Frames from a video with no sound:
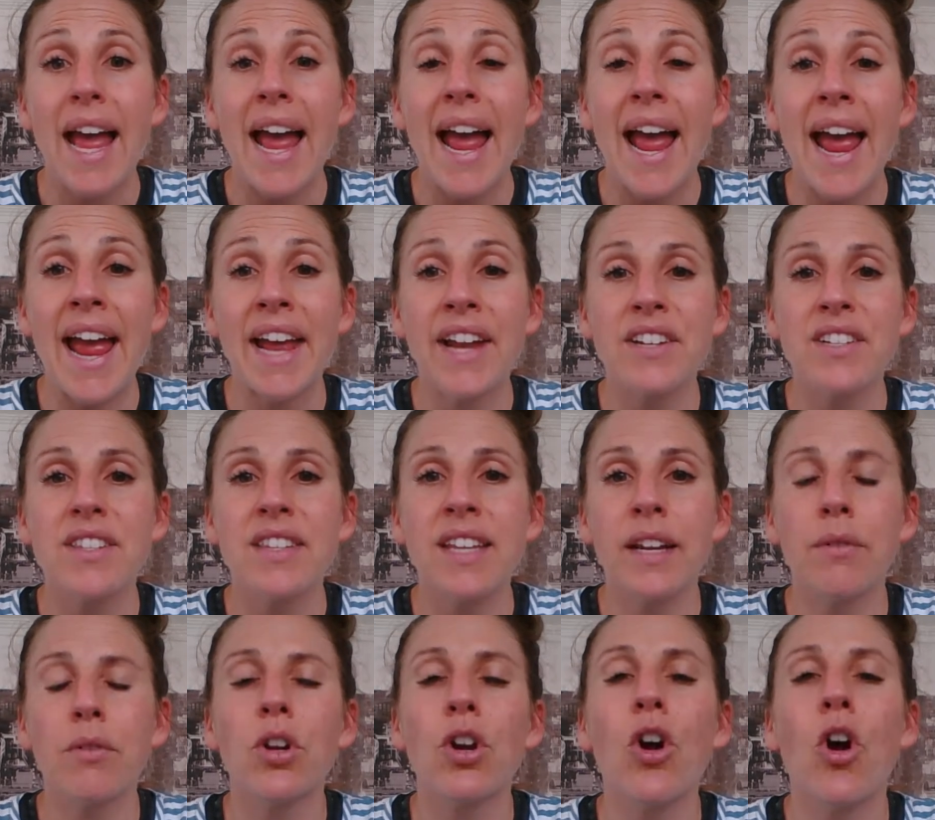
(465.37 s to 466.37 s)
and
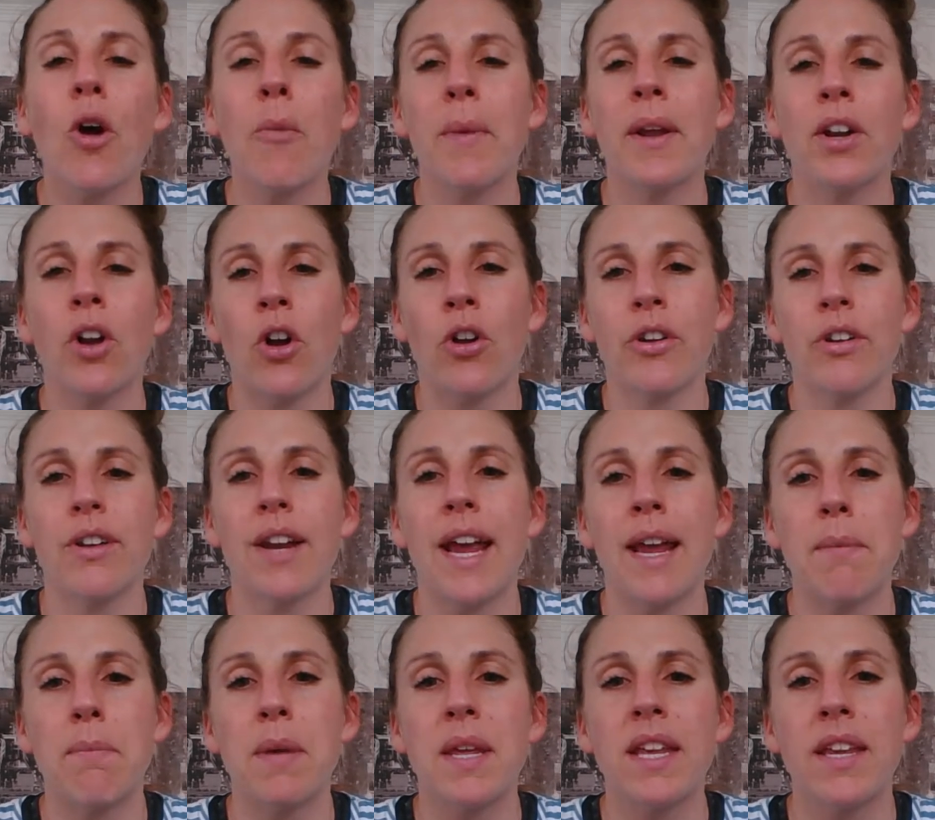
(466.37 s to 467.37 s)
then comment on
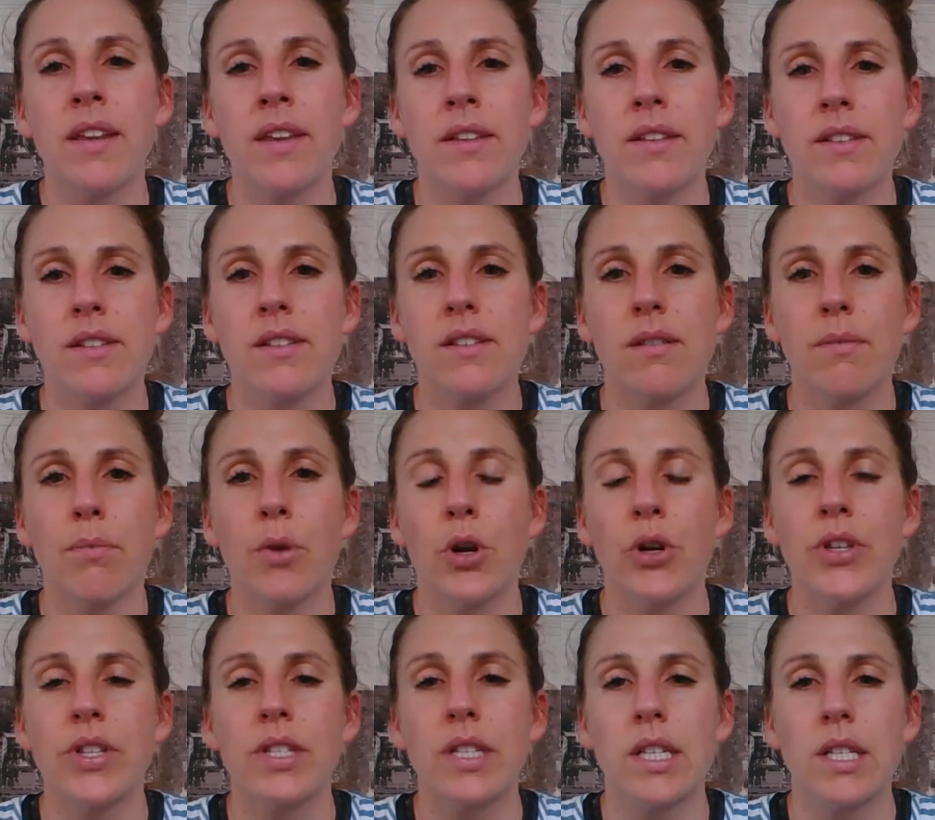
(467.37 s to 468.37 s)
a peer's
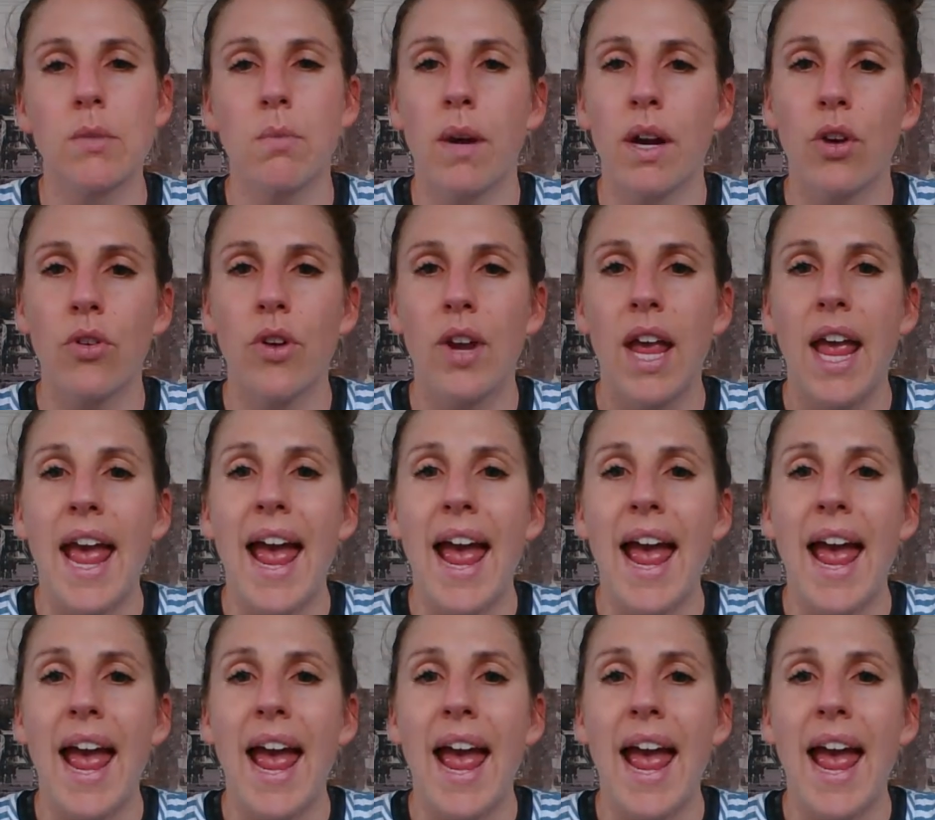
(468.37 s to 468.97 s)
post as well.